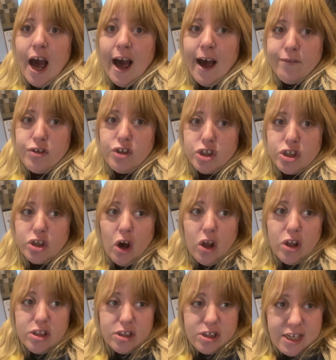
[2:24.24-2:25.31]
I've just
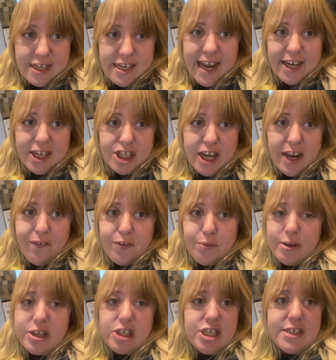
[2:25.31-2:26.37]
got today's shift,
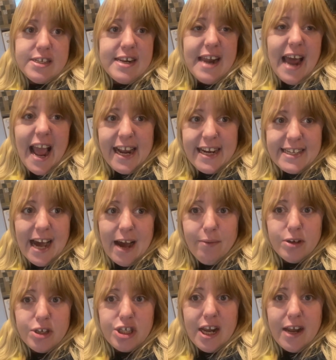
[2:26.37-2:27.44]
which is an
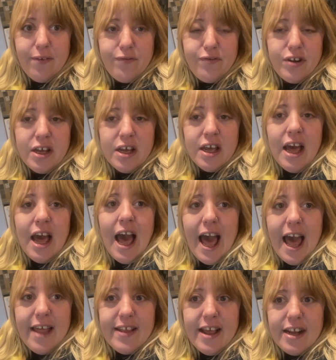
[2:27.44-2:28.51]
8-hour shift,
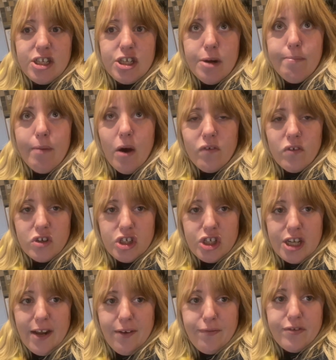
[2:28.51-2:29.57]
and then tomorrow's
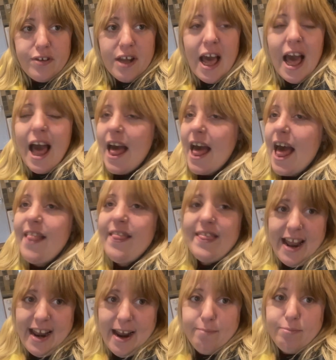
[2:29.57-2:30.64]
shift, and
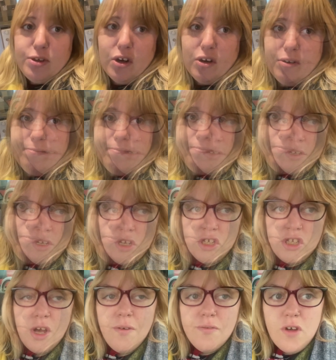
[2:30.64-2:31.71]
then I'm done.
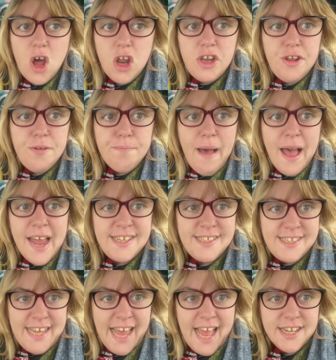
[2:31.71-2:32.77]
So I've got a new
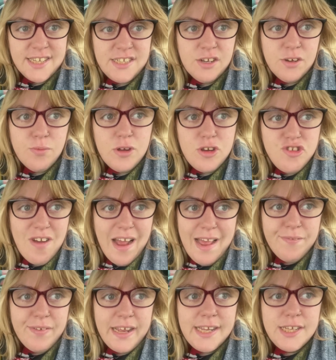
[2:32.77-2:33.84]
mindset when
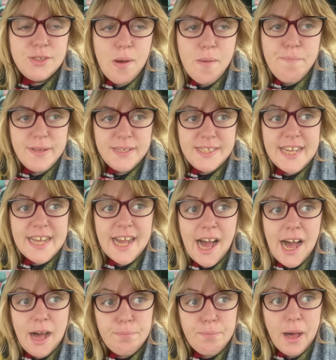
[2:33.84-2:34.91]
driving into a busy
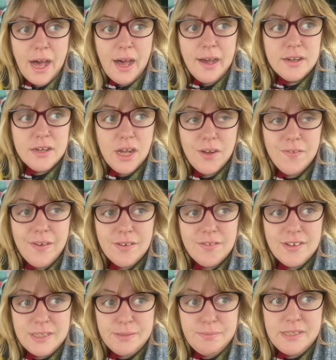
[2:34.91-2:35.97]
car park around
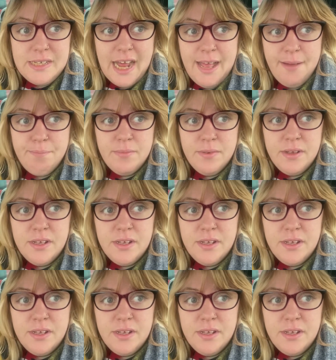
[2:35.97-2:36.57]
Christmas time.